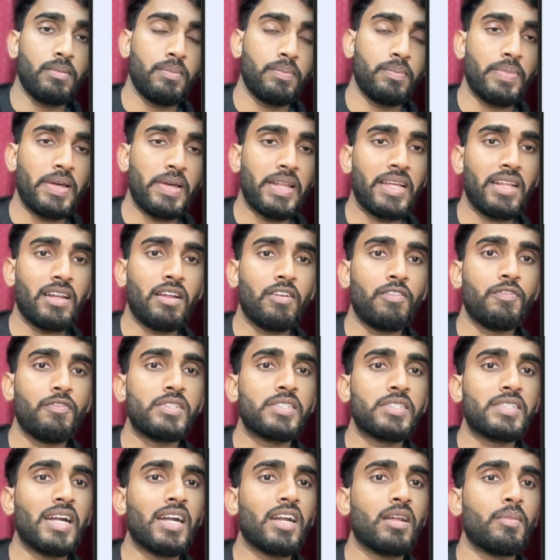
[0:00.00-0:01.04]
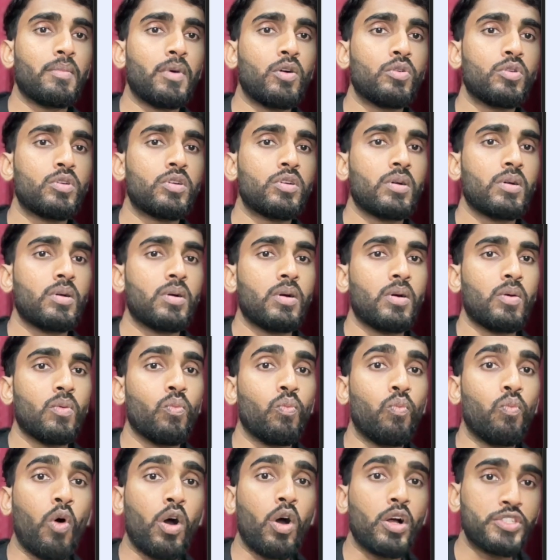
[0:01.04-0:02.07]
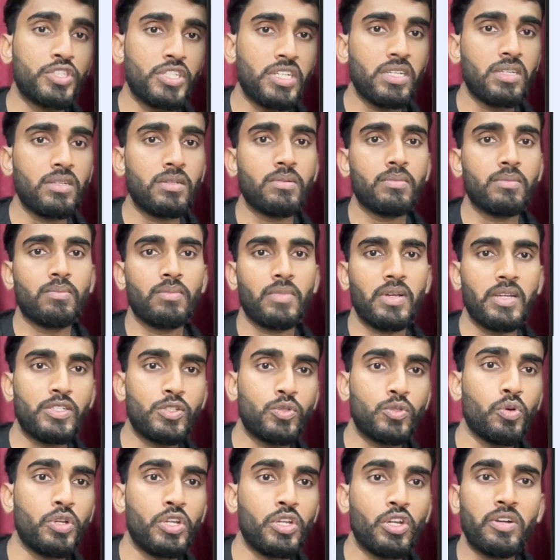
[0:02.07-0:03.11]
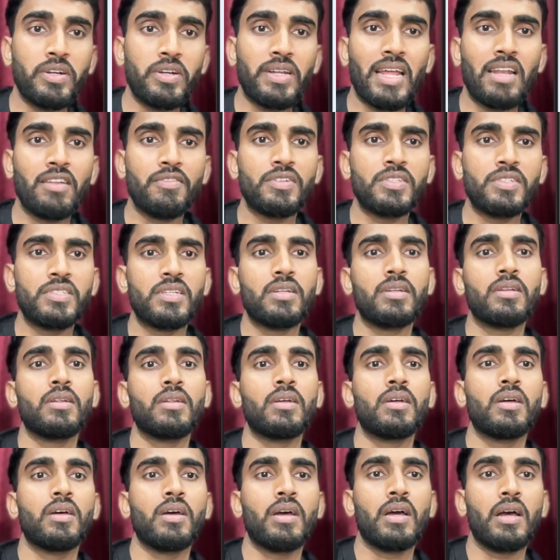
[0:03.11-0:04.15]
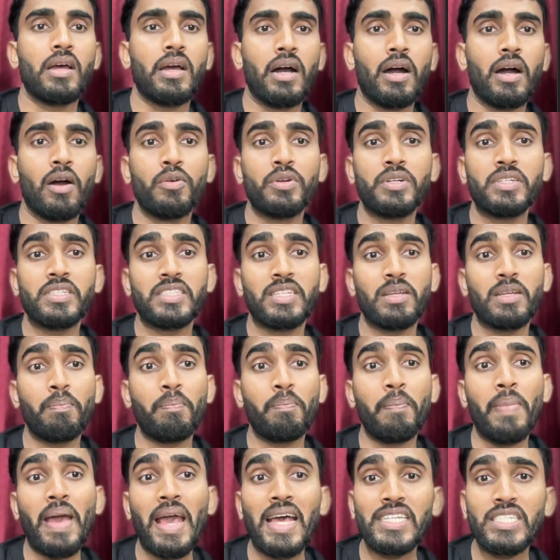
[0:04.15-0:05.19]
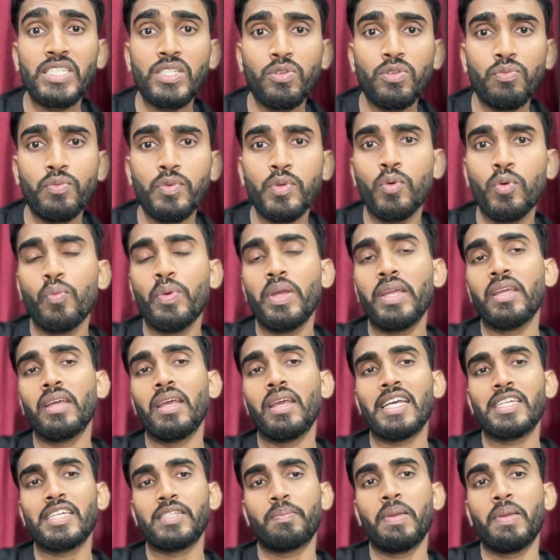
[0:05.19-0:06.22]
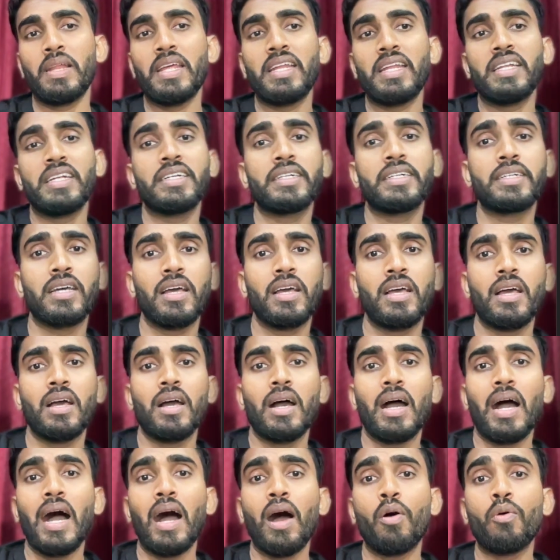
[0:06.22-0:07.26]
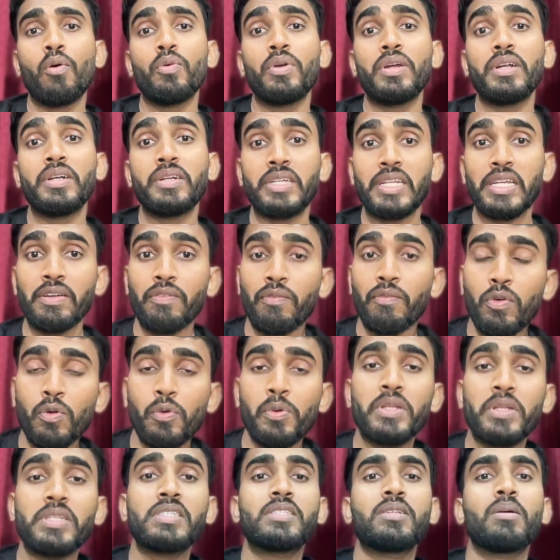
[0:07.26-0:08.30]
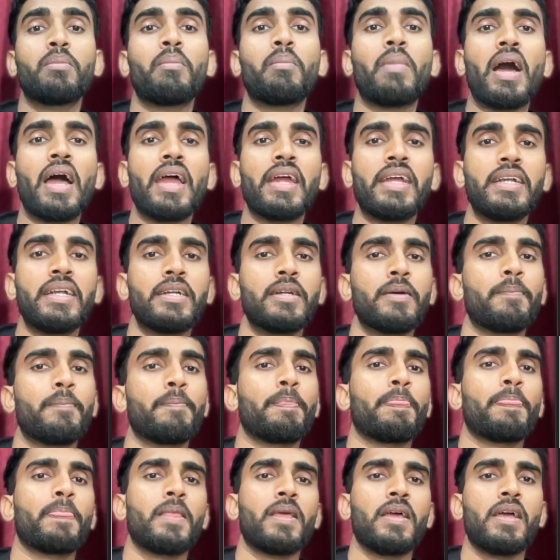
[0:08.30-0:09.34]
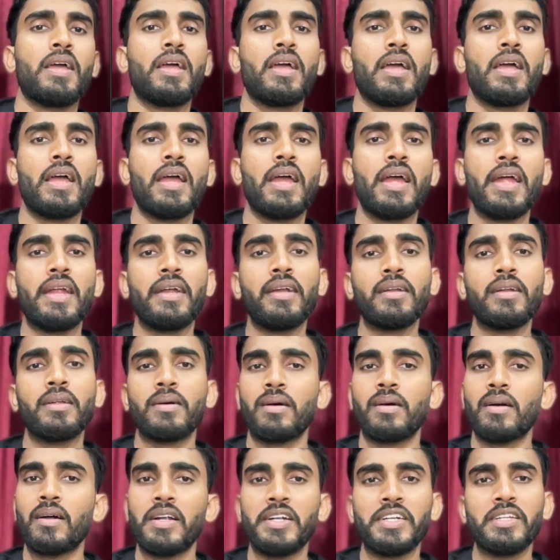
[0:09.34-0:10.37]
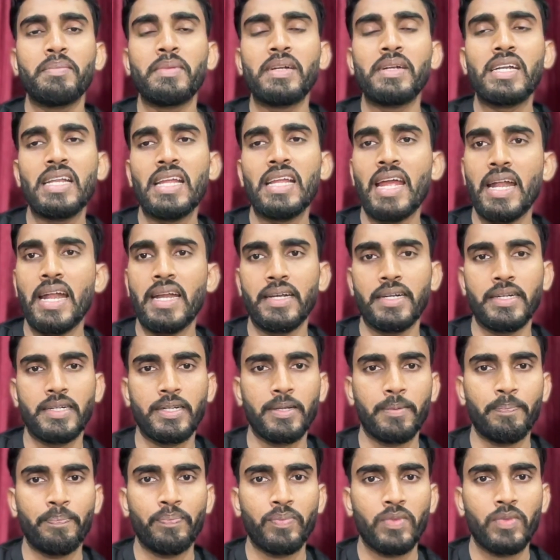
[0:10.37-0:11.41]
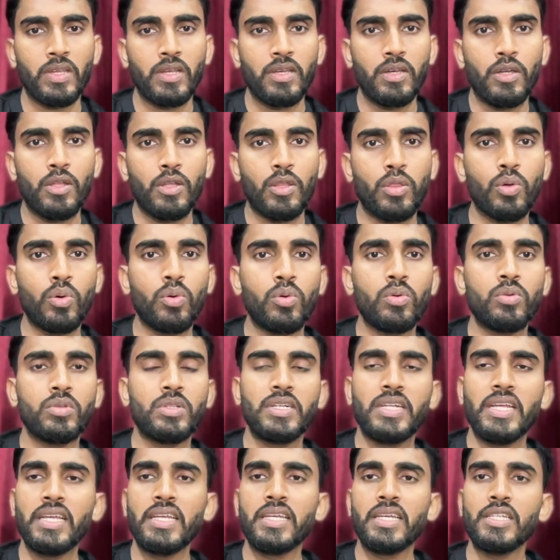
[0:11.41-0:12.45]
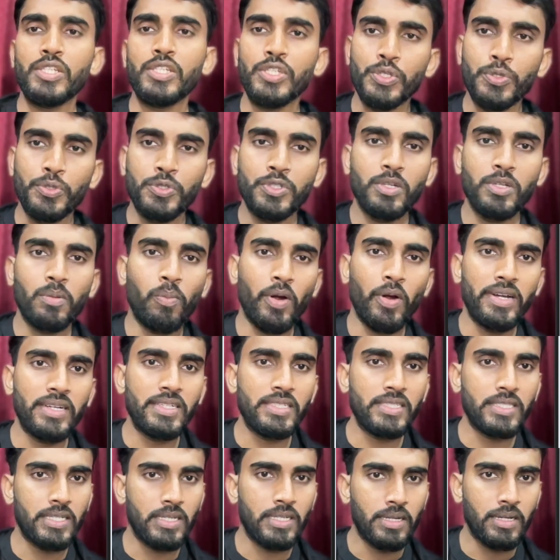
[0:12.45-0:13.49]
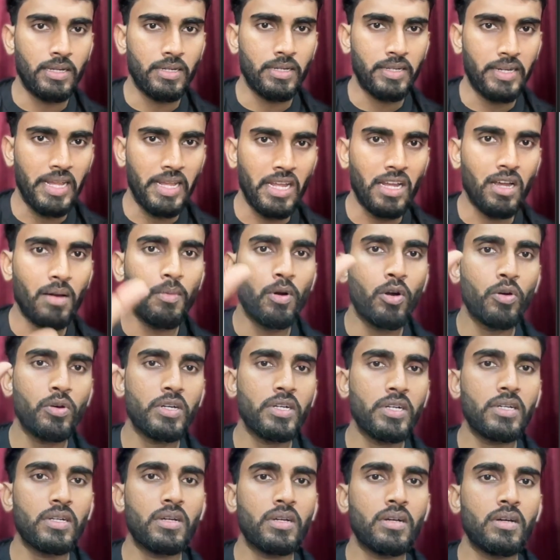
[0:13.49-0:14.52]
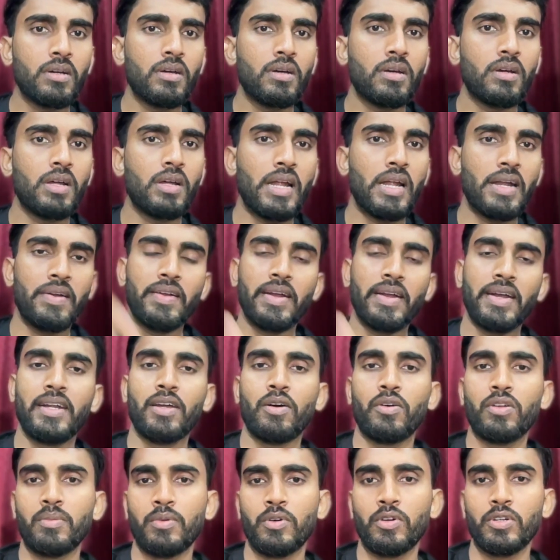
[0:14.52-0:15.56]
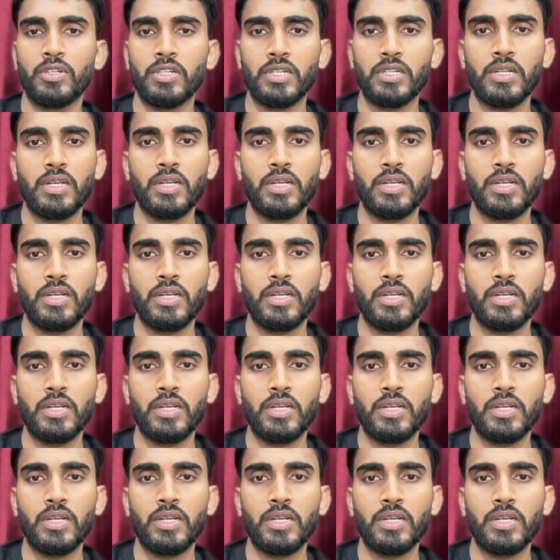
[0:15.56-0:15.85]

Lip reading: paragraph will start about watching a story on television, how it is a passive viewing, explain it, how it influences the mind, and ultimately end it. So the thing is, use the points, think about it, and write down about it.